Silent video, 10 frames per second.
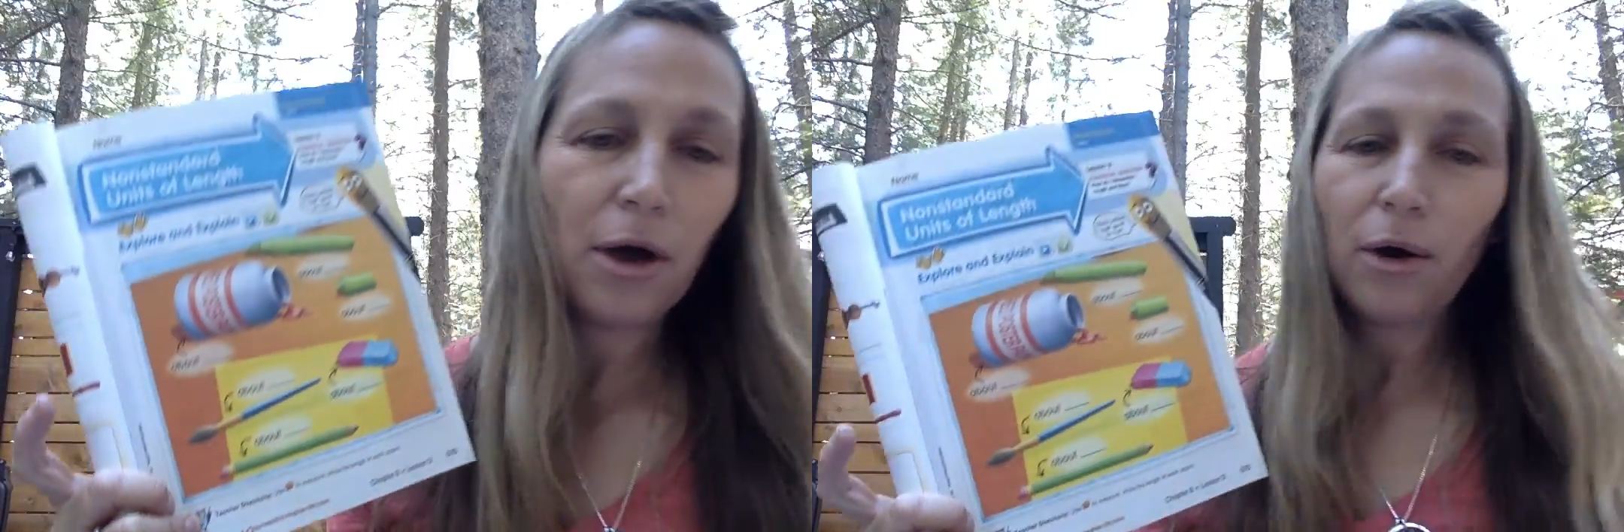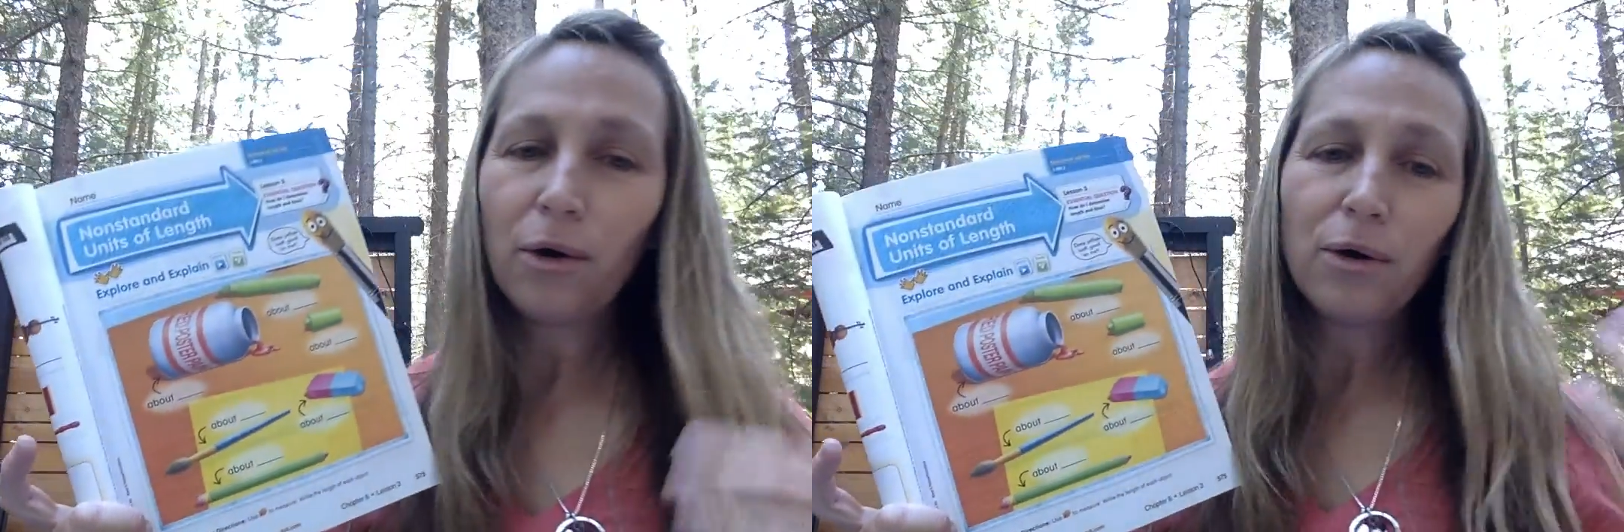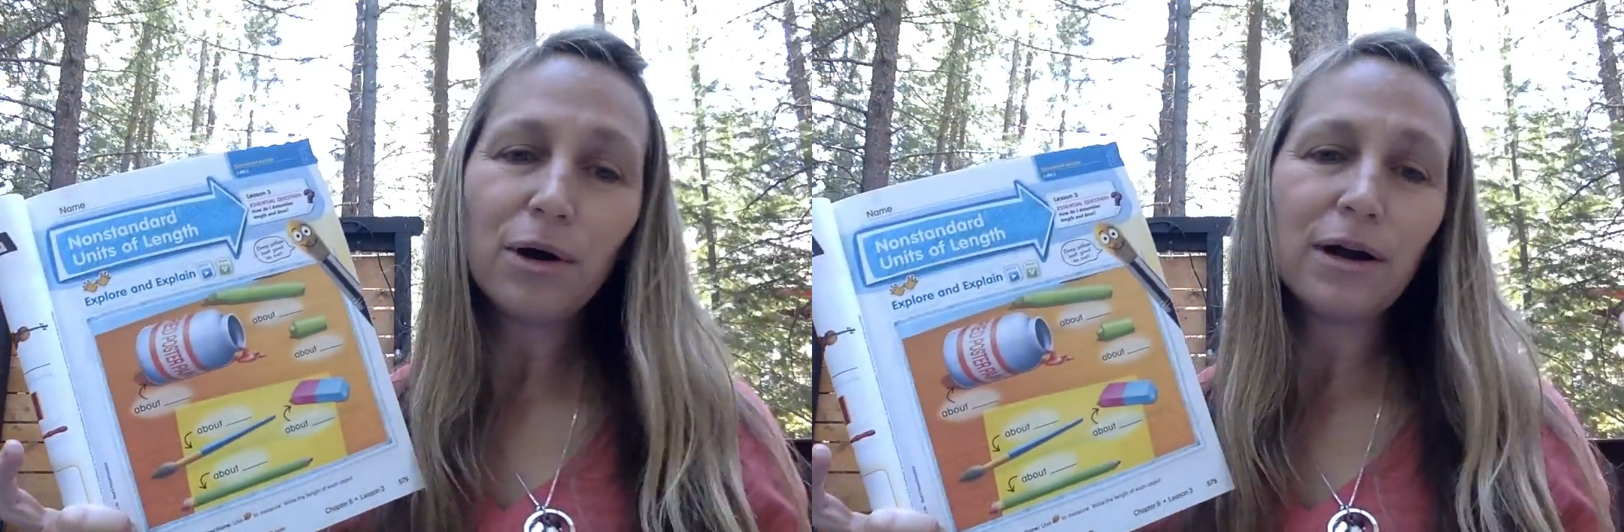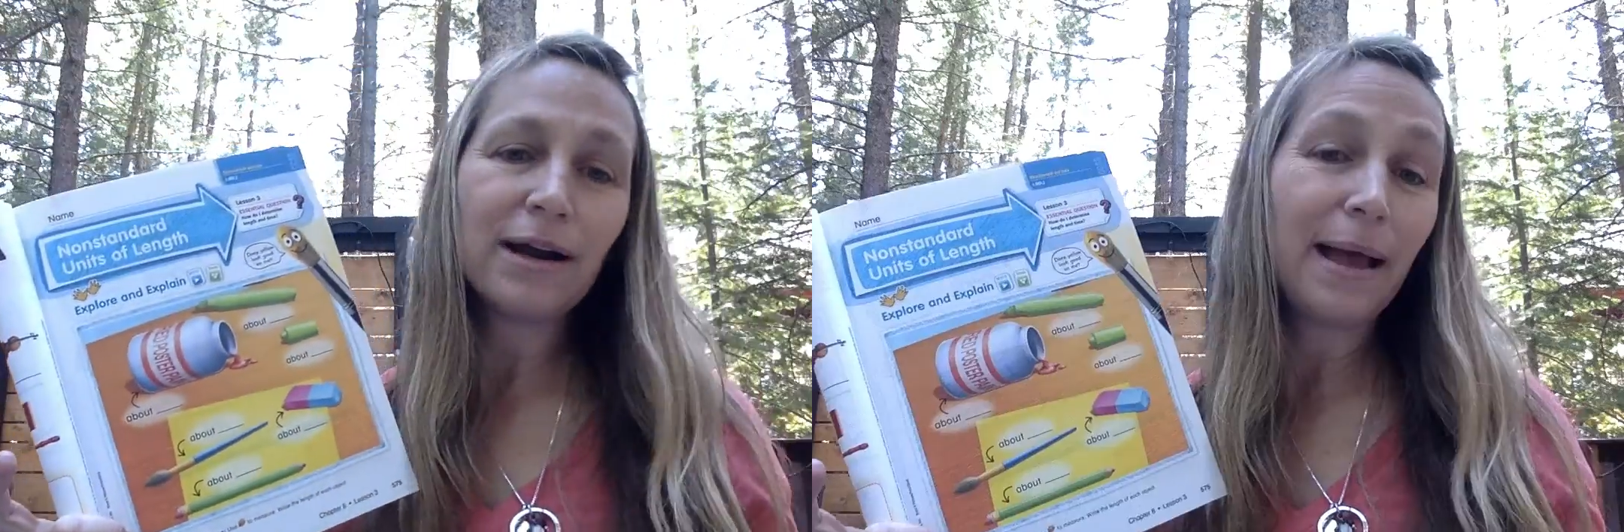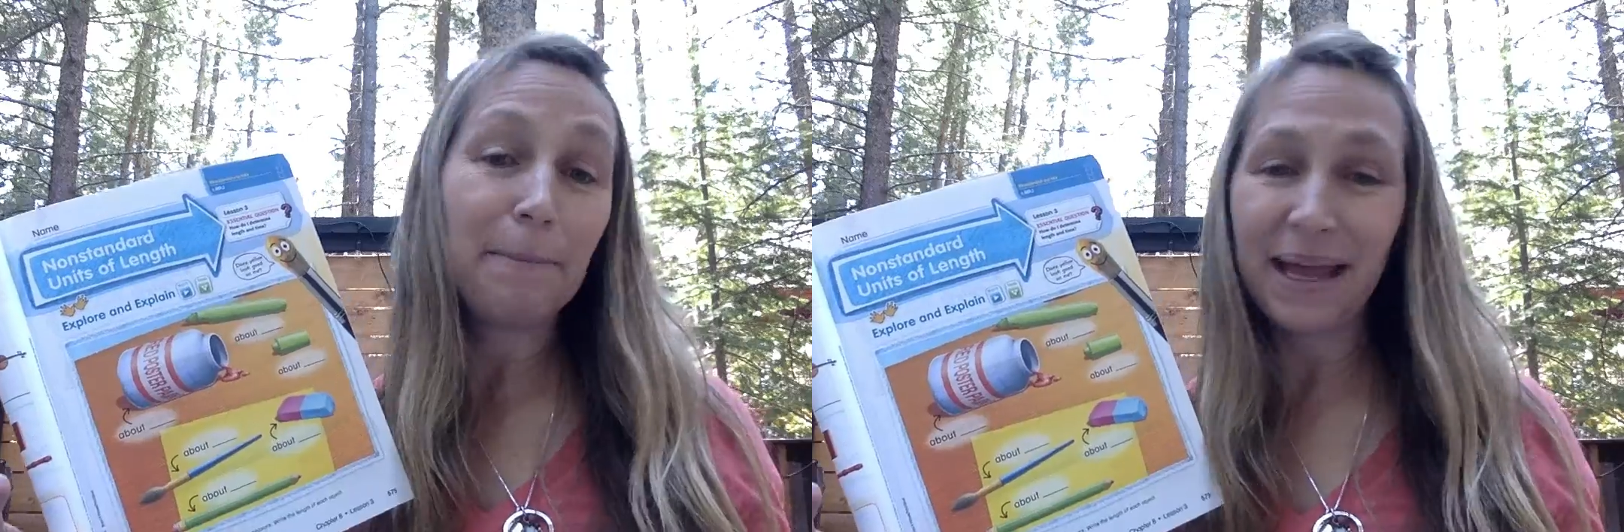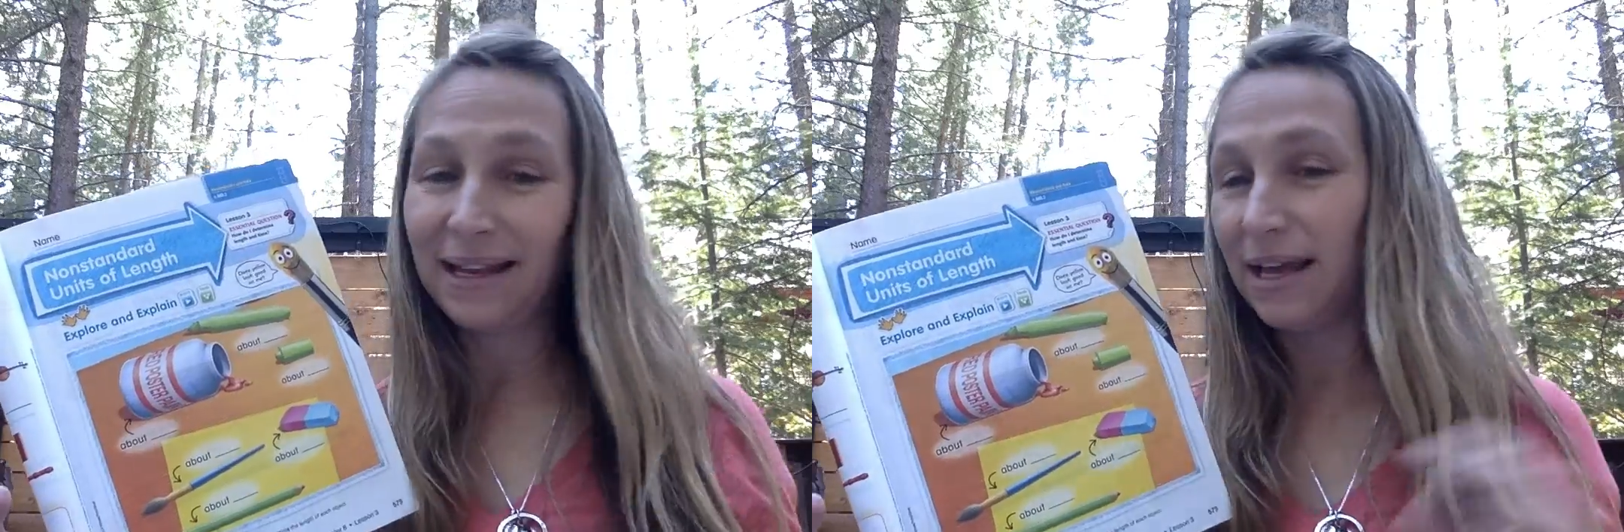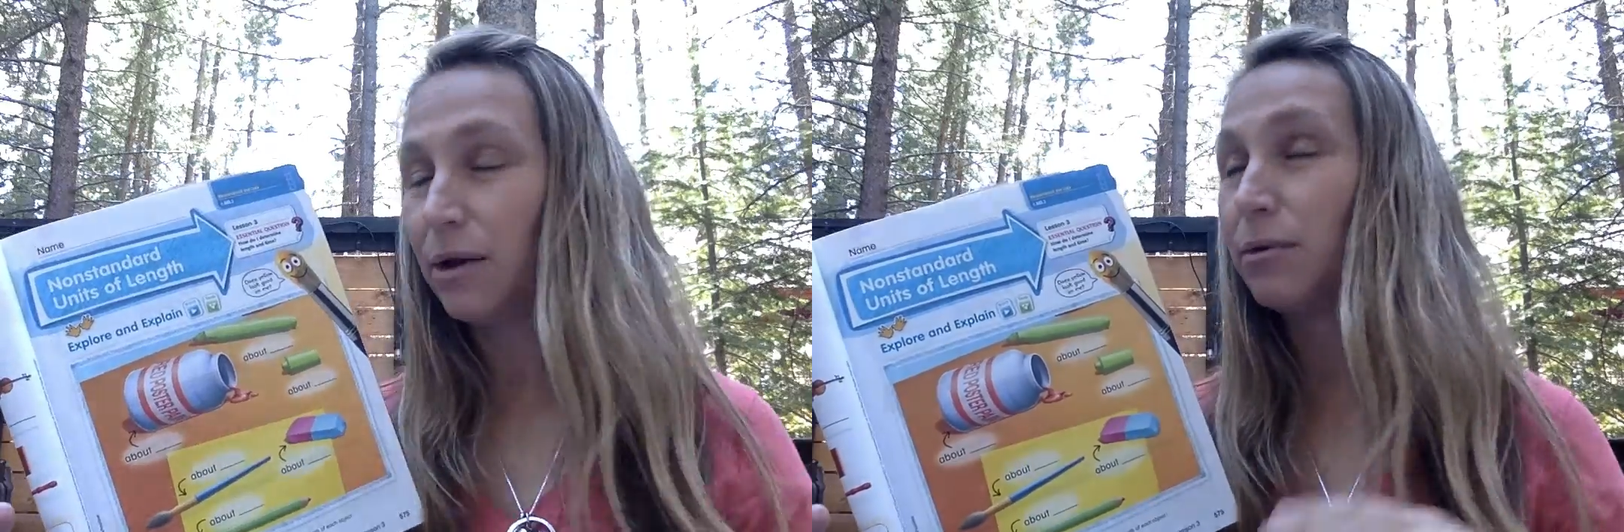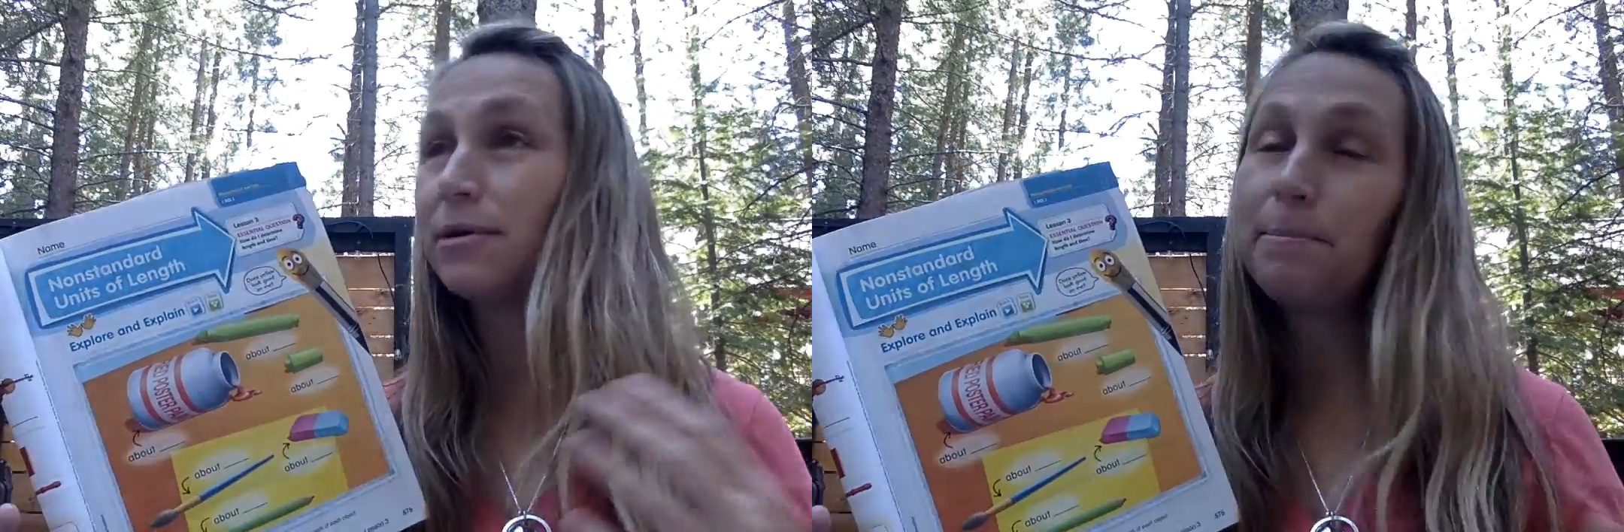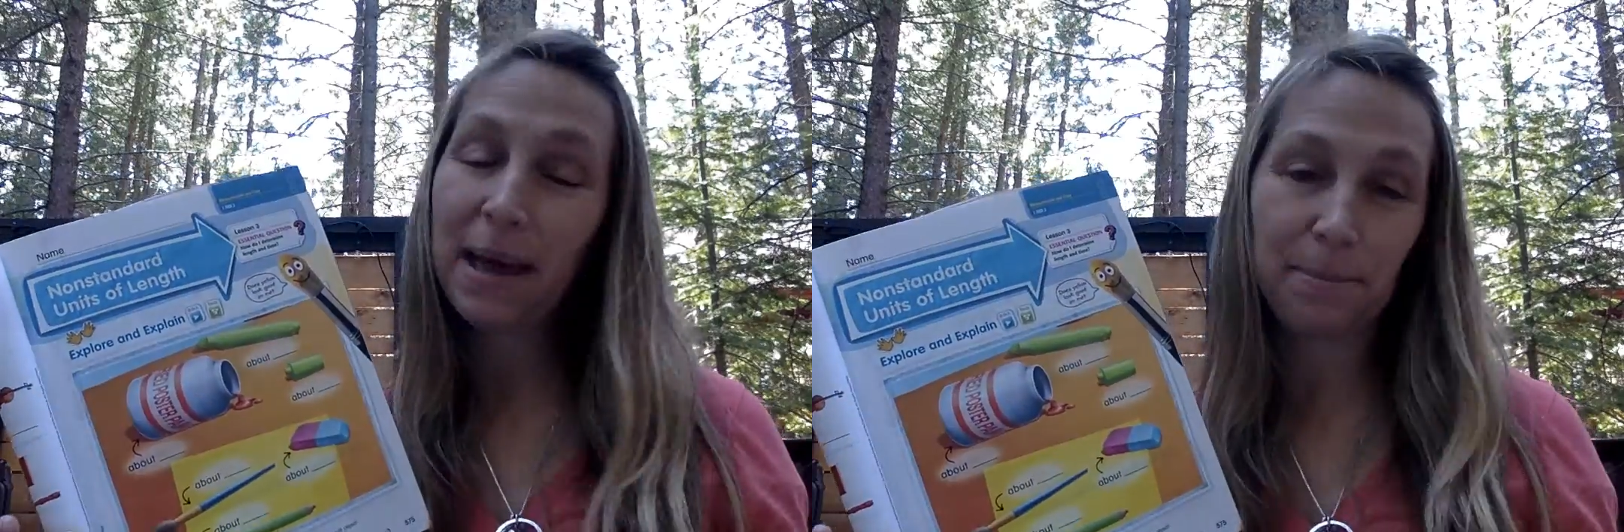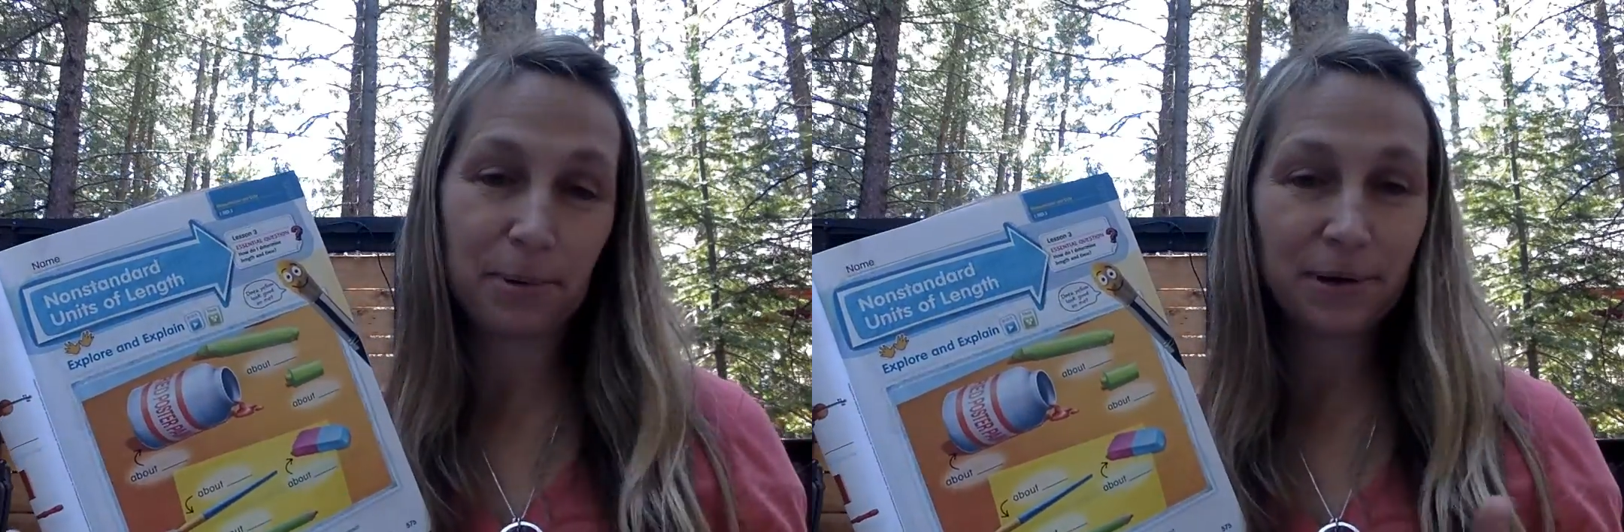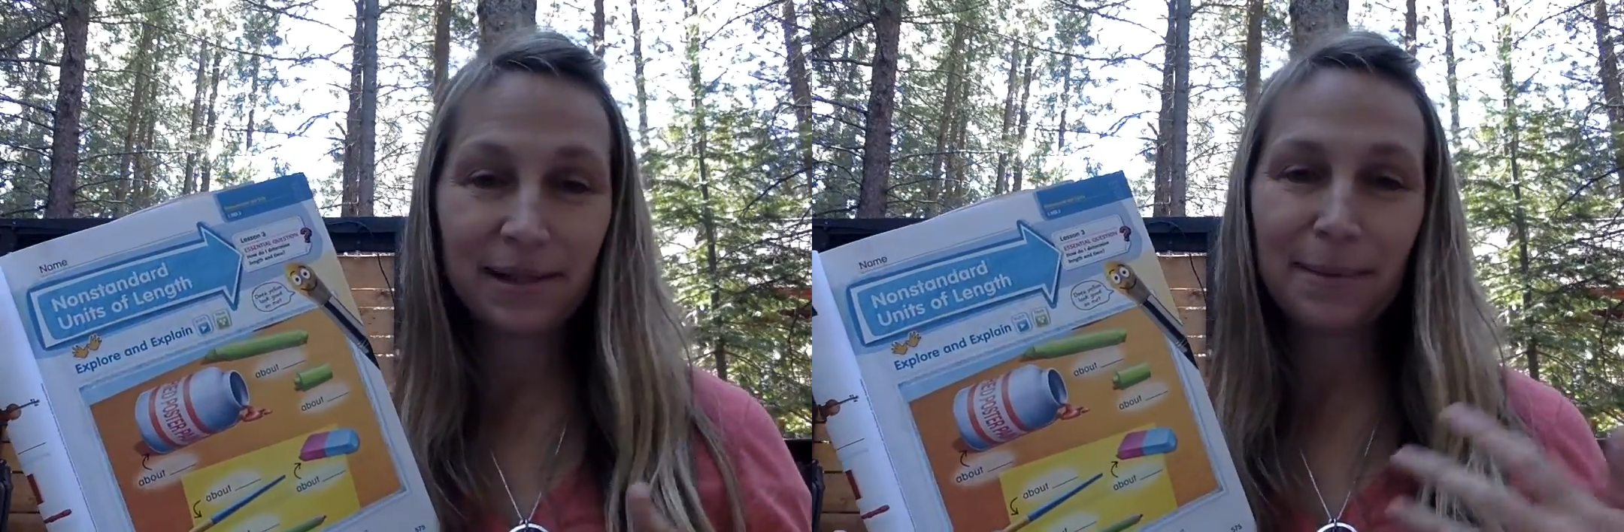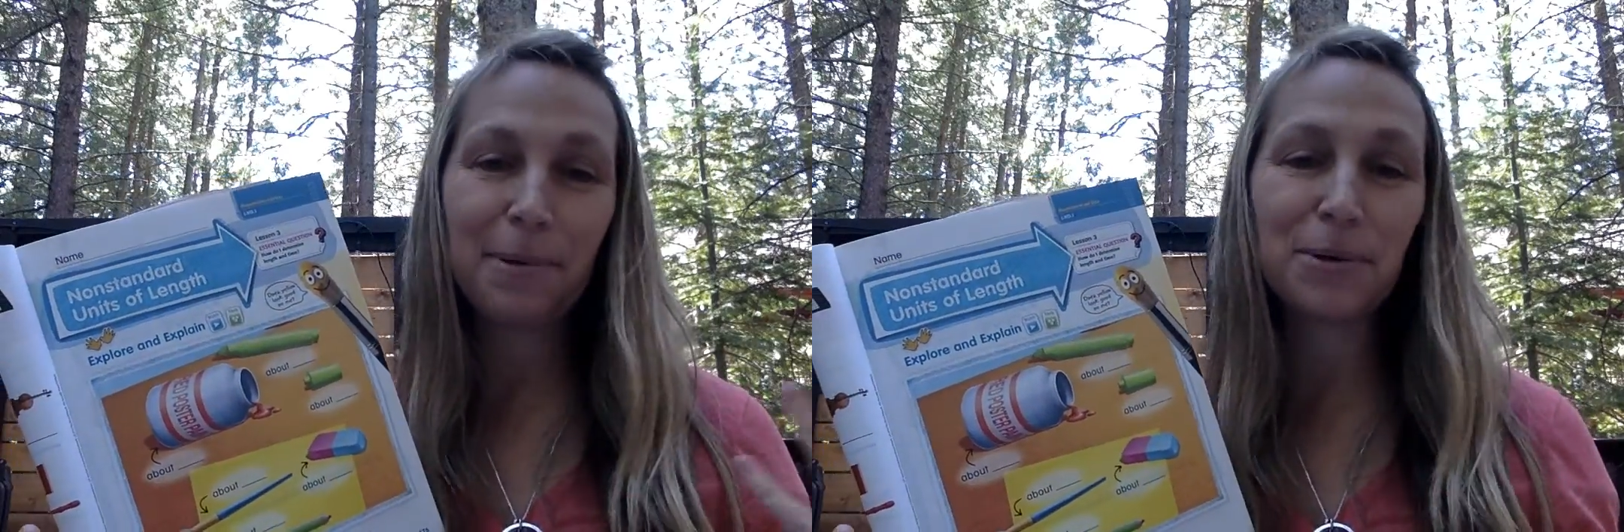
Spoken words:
or a penny or a paper clip